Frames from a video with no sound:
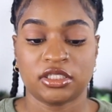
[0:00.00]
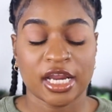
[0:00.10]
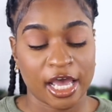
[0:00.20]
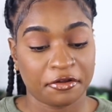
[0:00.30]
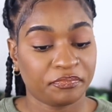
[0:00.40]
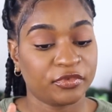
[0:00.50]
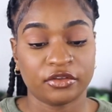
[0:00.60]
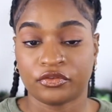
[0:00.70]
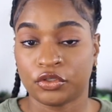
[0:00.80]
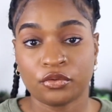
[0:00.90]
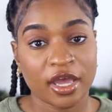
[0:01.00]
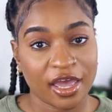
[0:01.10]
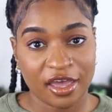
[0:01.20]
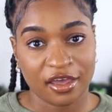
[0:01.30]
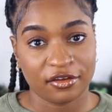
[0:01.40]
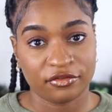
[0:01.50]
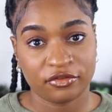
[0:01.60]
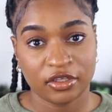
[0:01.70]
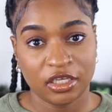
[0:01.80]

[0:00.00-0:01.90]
Now, if you have